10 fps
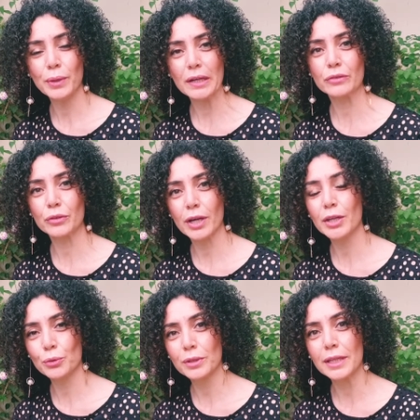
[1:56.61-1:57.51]
we are
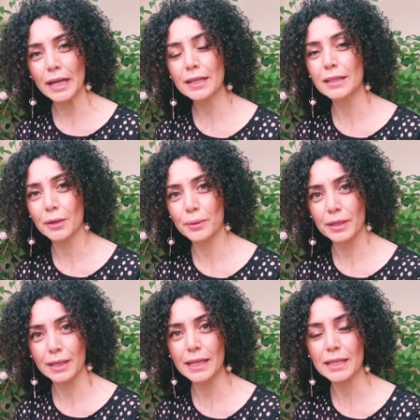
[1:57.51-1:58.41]
trying to direct
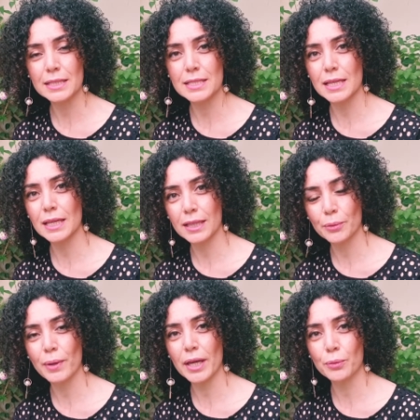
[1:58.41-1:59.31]
our kids in
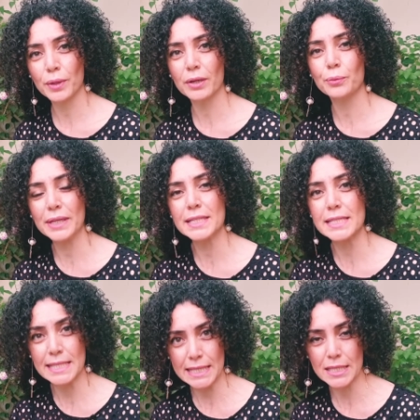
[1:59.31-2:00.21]
the way where we
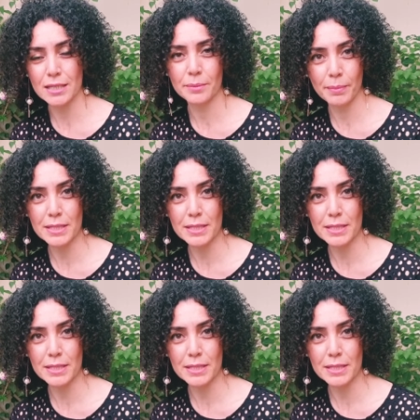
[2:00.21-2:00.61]
see